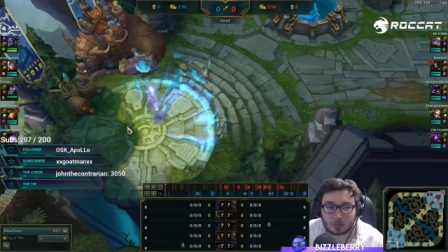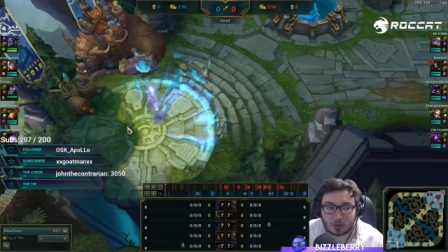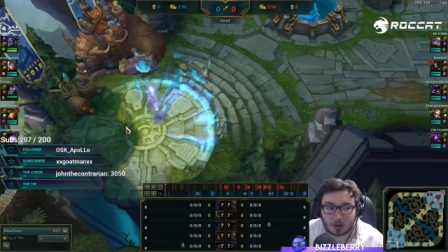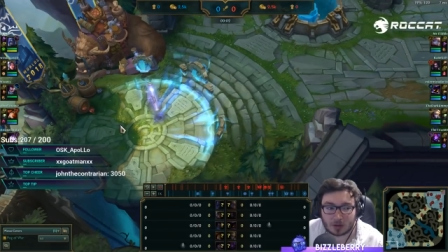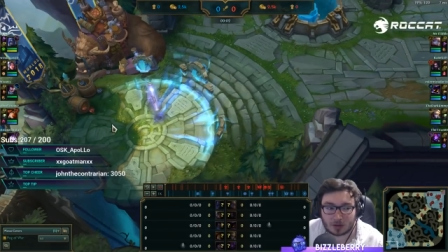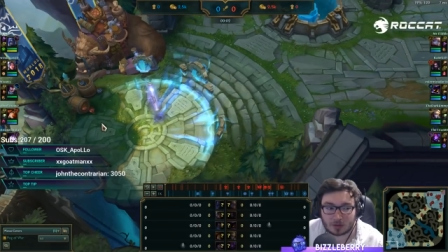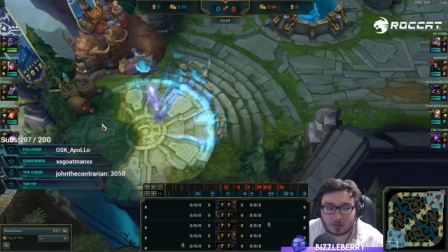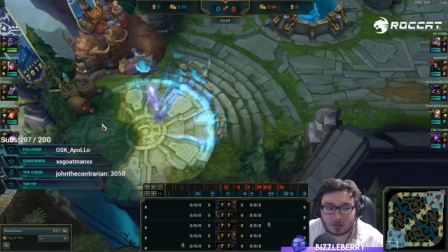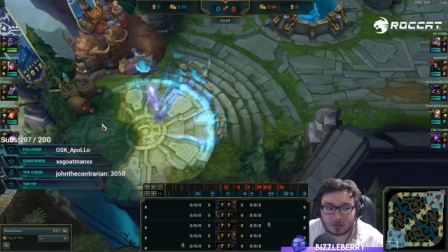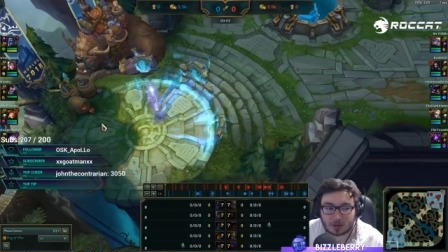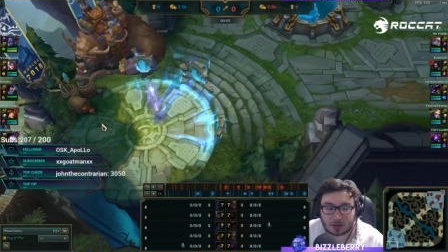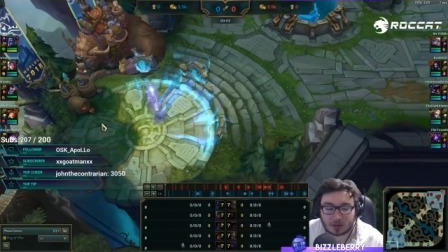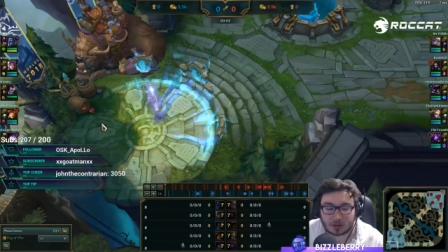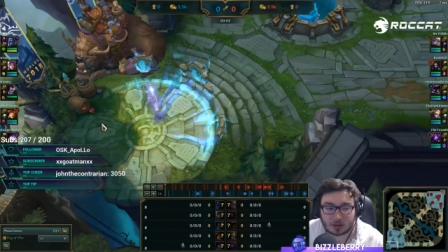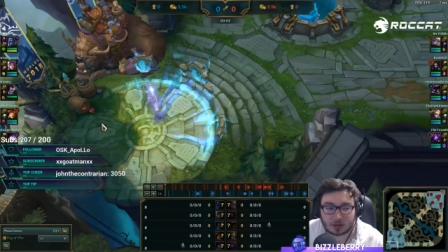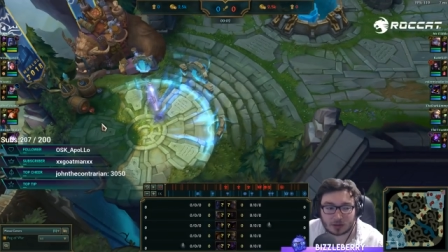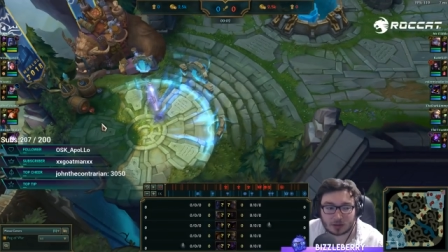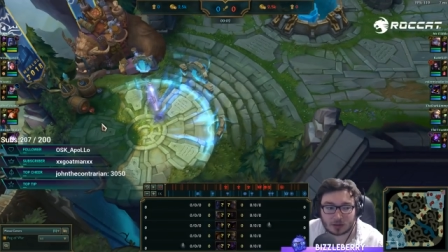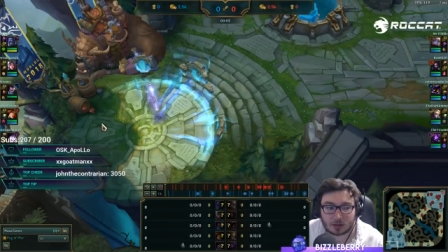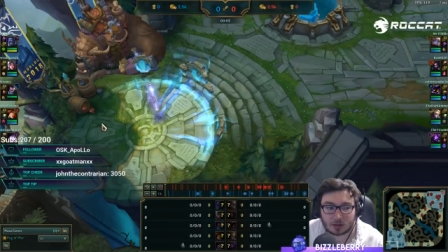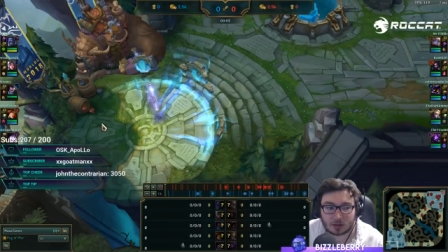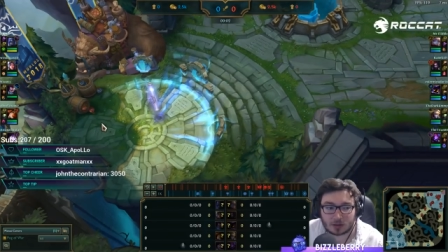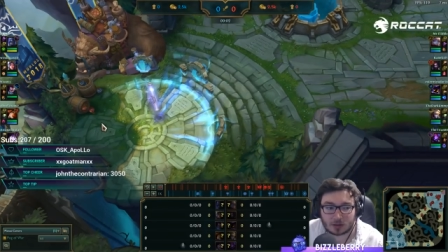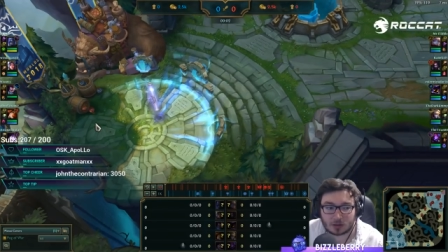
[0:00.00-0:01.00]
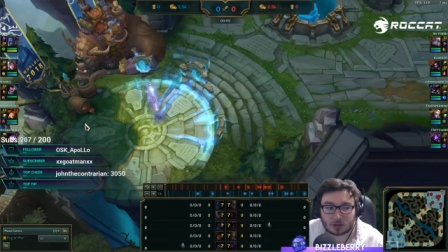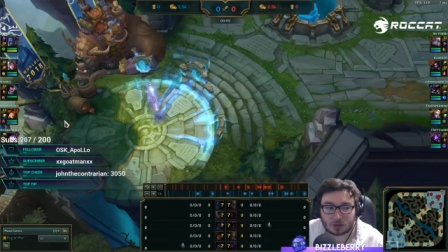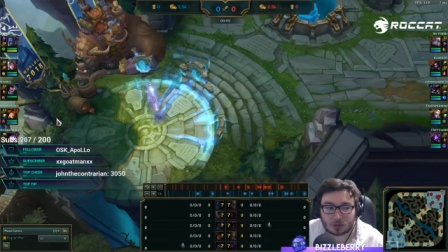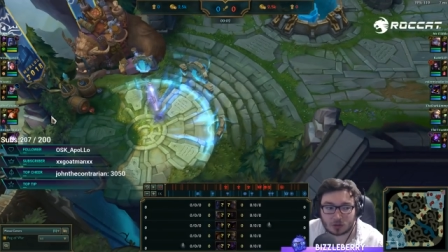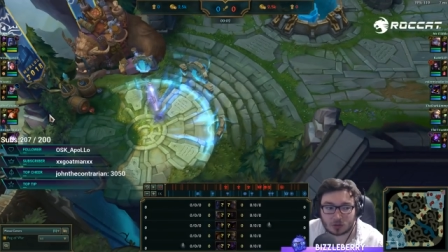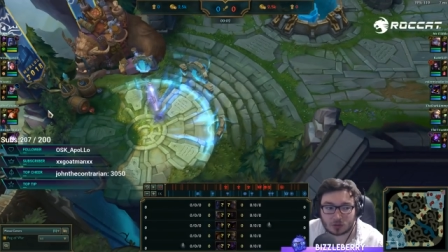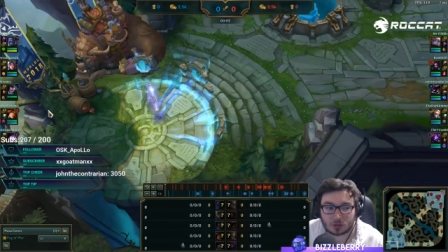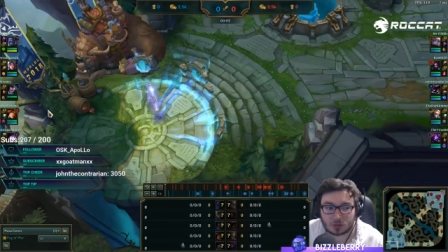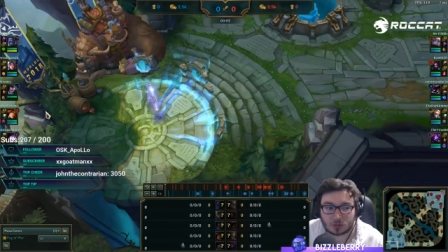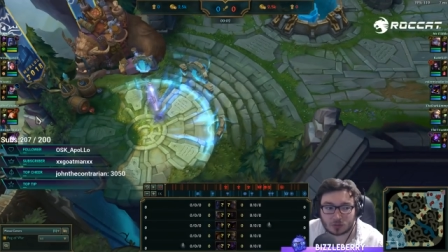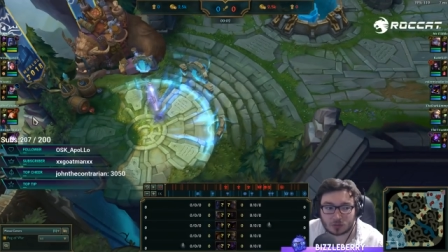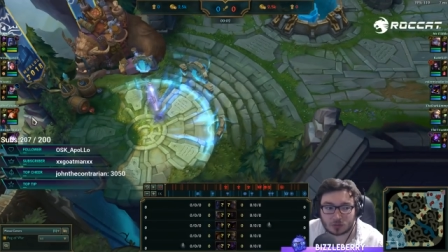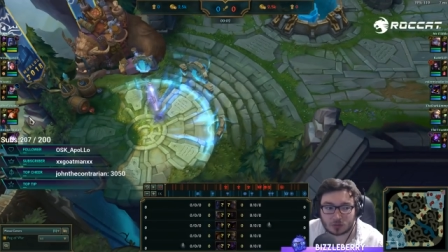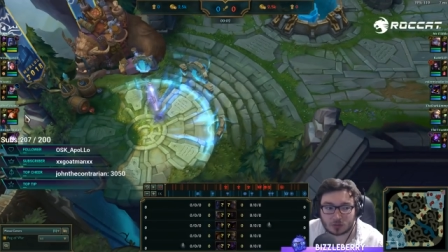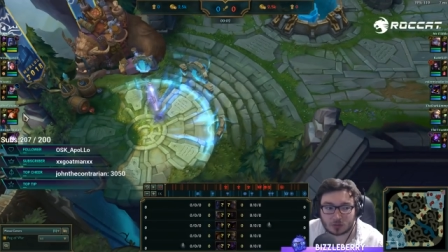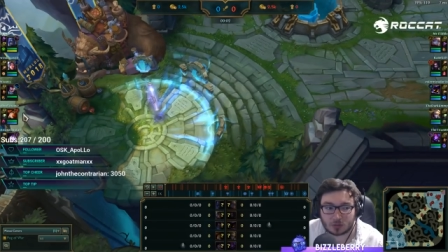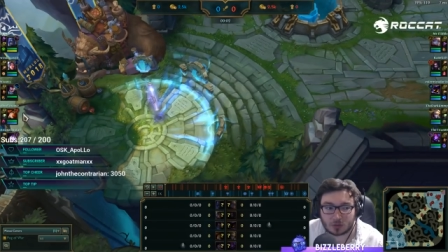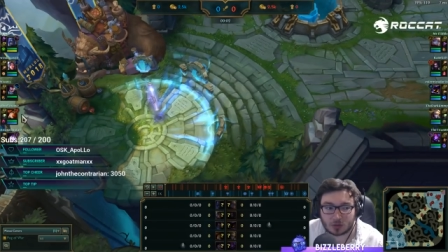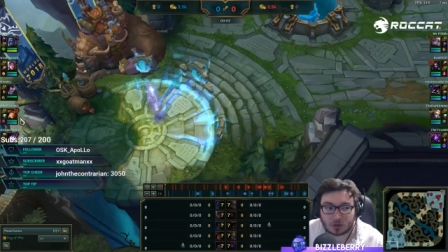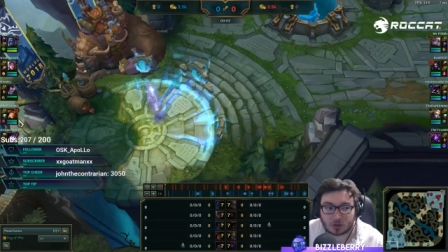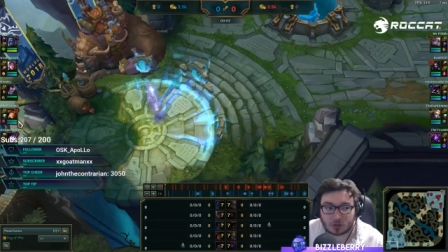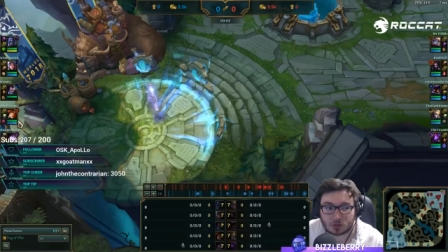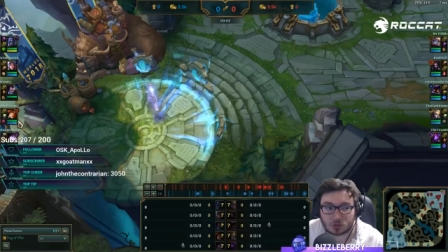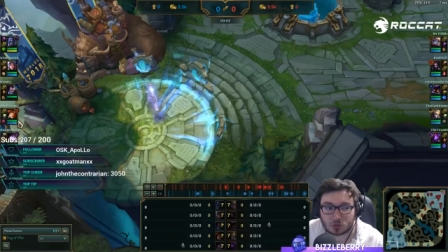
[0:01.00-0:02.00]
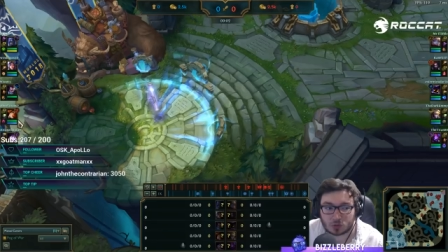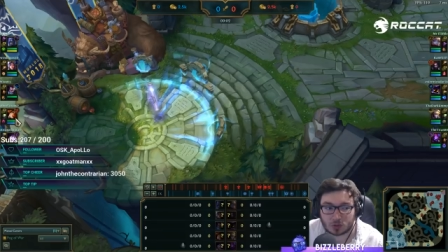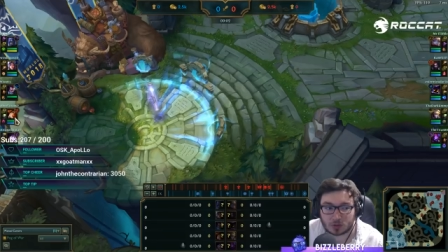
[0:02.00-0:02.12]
but I think in the long run,